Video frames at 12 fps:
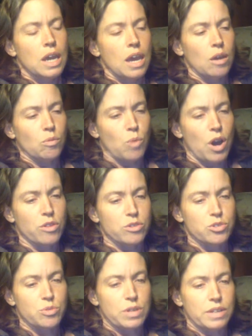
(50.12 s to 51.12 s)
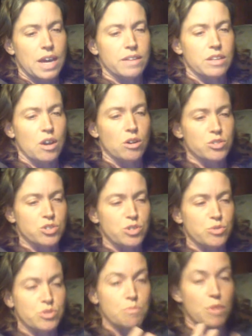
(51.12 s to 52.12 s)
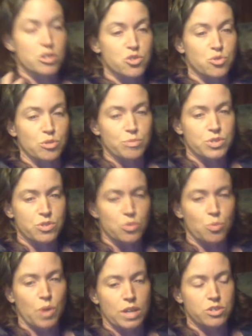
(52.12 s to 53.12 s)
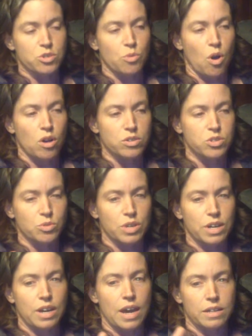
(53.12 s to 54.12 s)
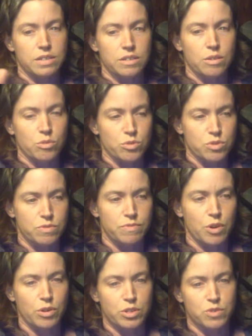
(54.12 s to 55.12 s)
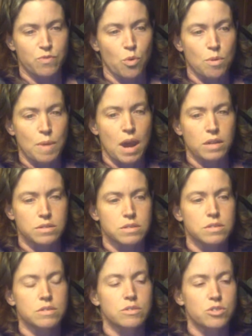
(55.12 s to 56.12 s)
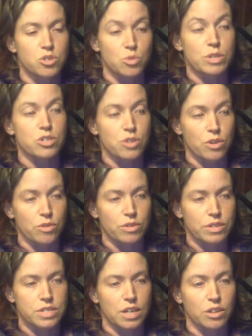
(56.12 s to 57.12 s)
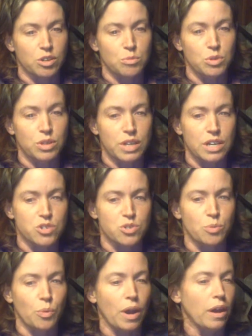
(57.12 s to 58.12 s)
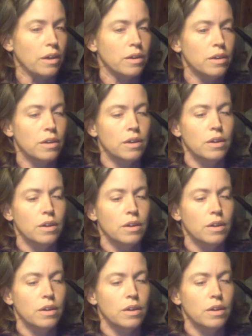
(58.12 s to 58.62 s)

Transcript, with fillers: And while they're doing that, they also use the mushrooms as a way to also connect in those various formats to each other in a telecommunication way.